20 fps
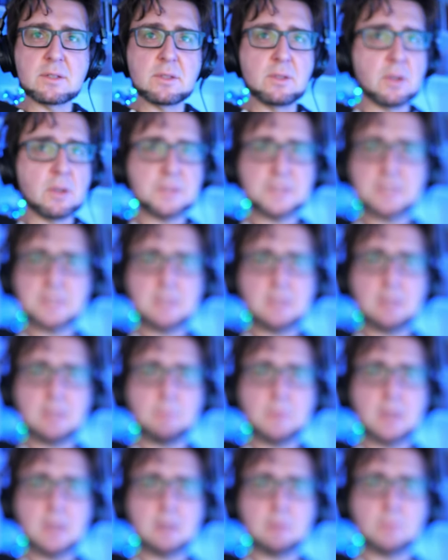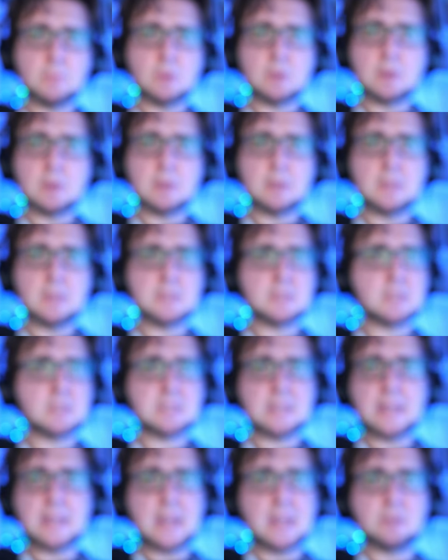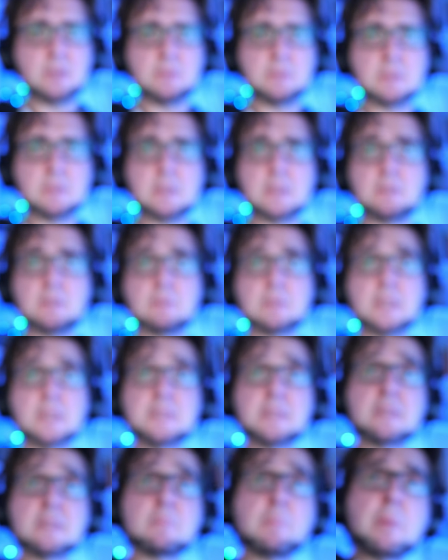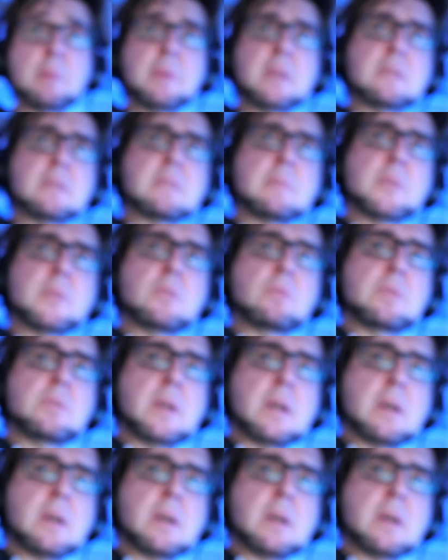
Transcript: not seeing me anymore. It's just like I don't exist. Maybe it's a bit too